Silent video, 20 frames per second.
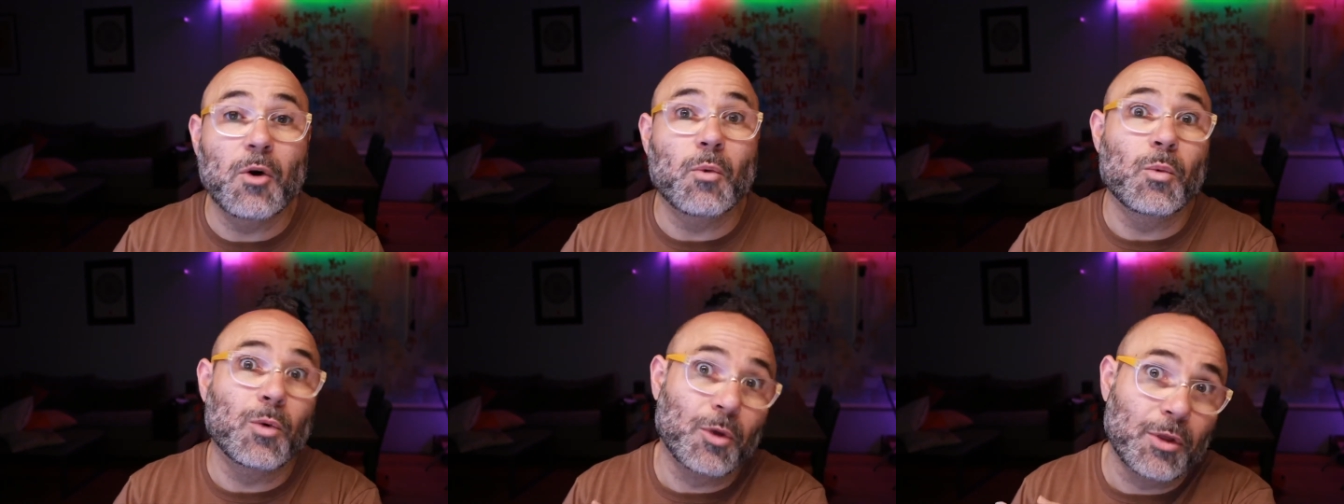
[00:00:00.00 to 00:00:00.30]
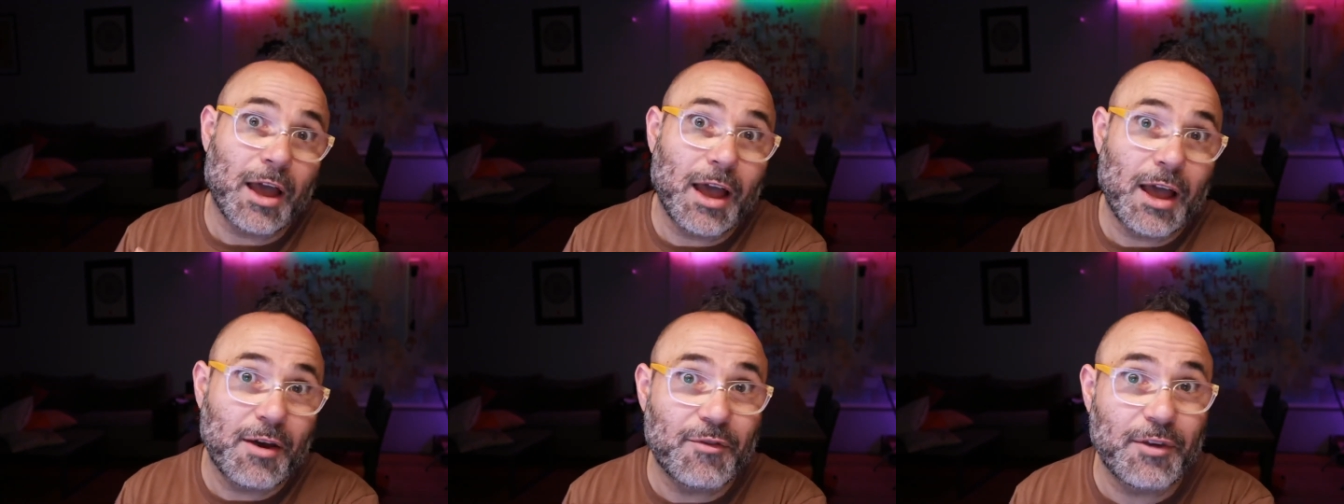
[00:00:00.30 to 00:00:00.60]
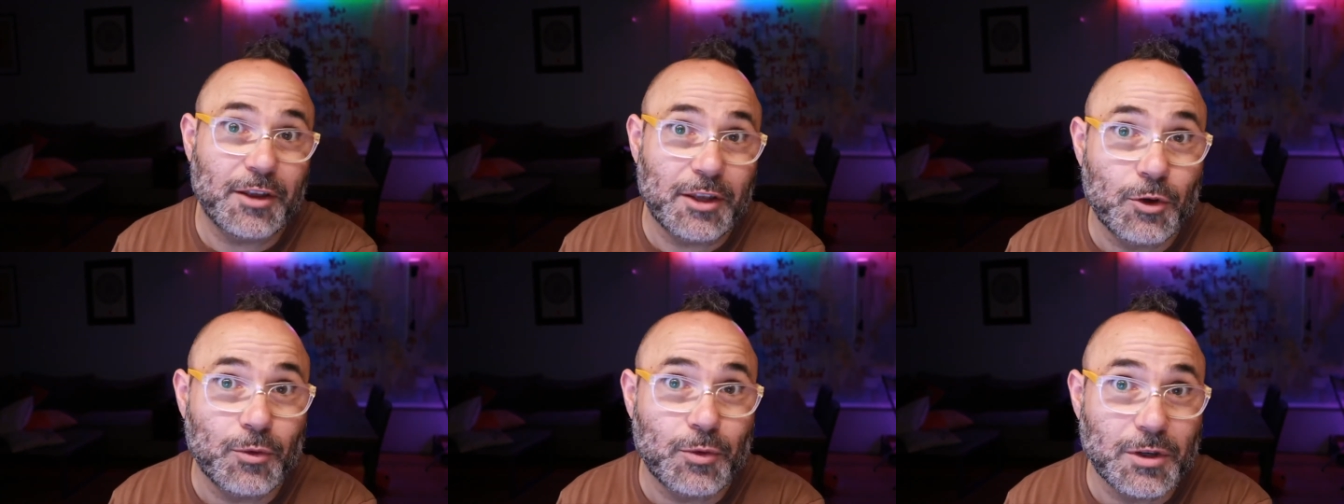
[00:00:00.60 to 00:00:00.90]
Will they have
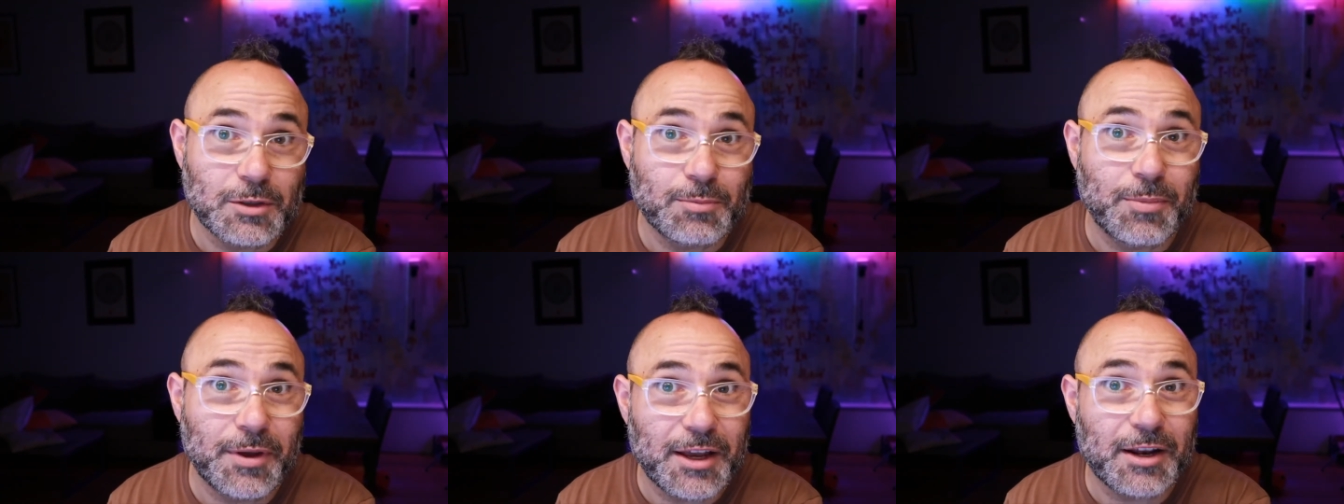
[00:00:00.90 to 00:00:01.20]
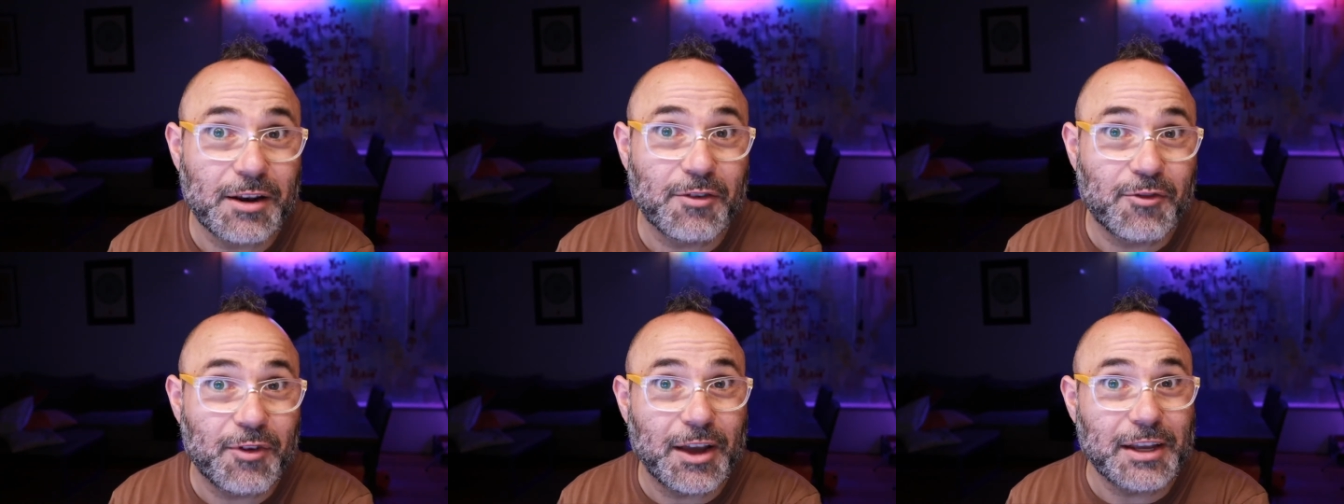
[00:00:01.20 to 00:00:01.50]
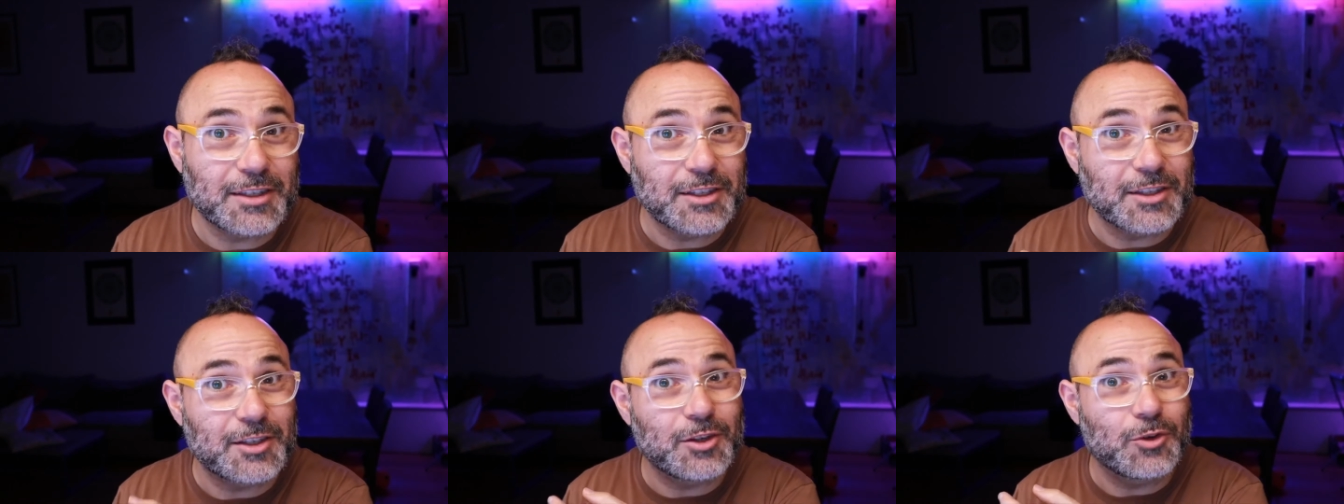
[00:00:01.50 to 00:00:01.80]
a USB
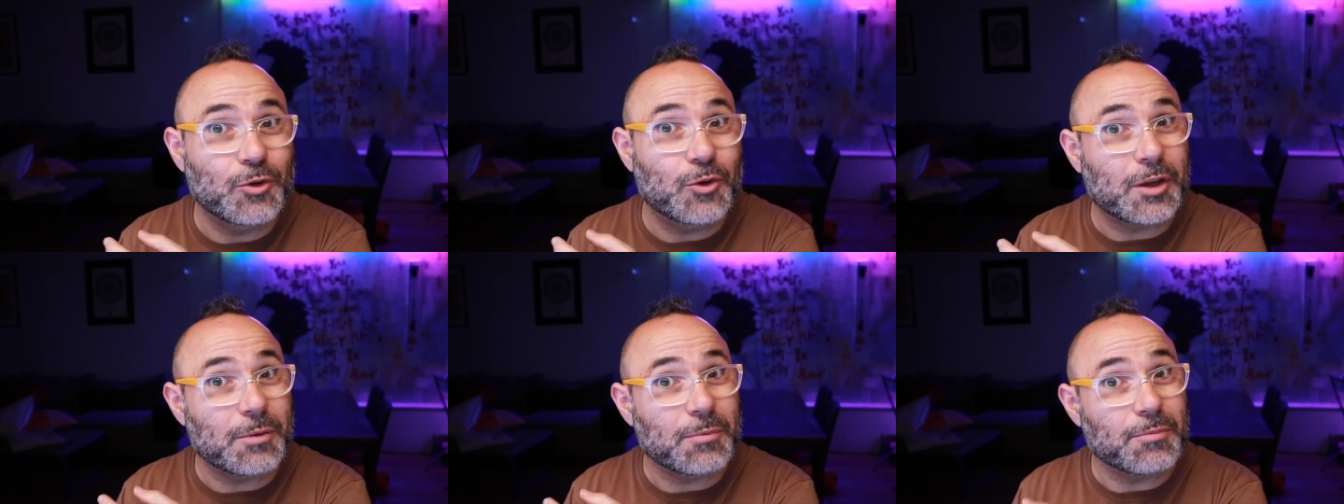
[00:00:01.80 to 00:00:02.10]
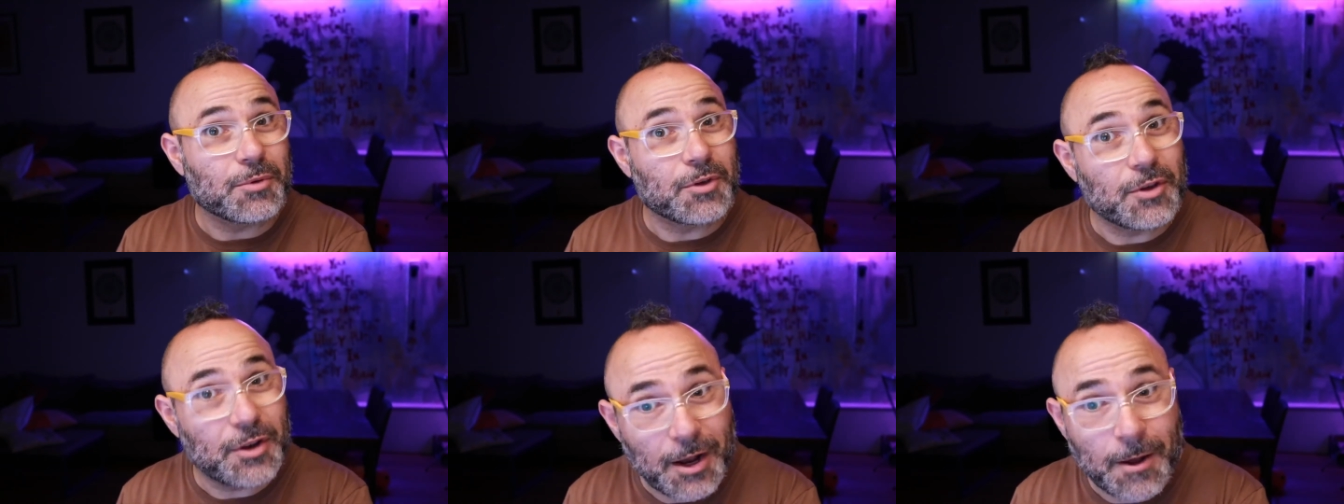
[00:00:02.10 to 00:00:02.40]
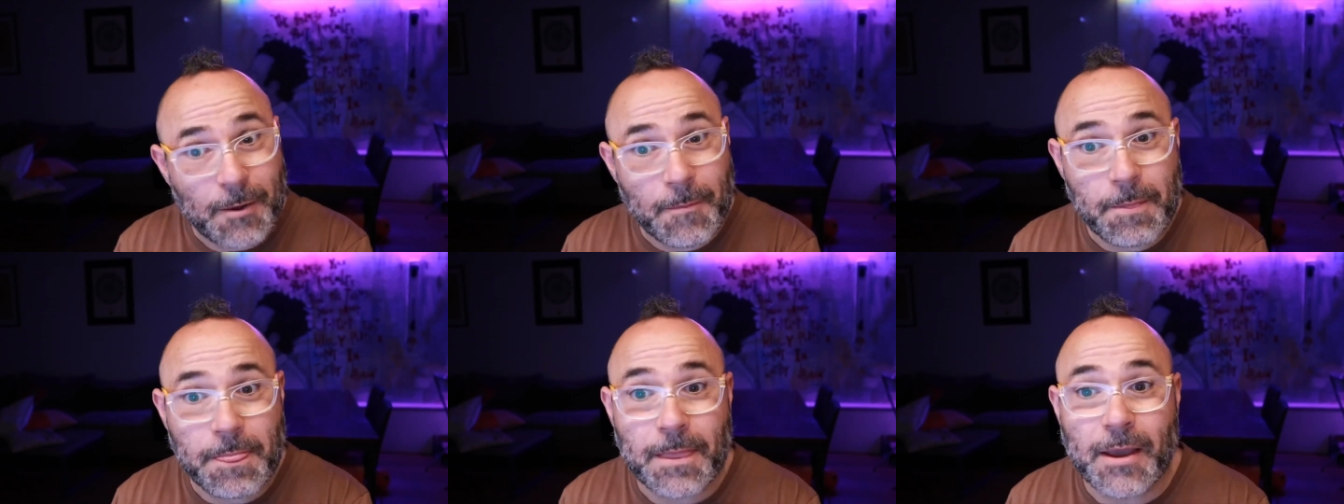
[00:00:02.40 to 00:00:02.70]
interface into your
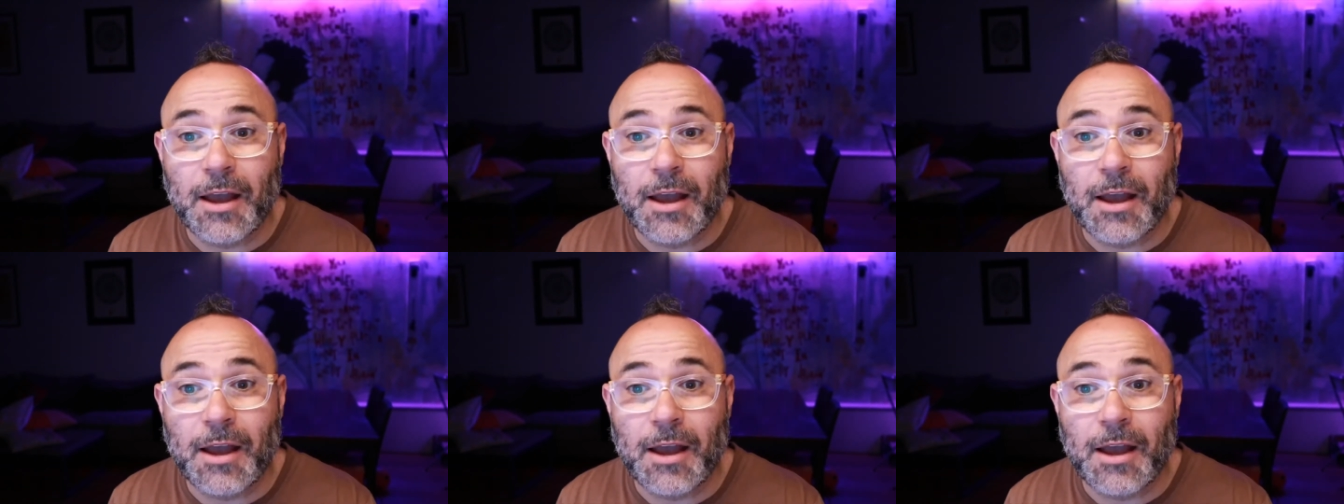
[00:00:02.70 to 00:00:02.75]
computer?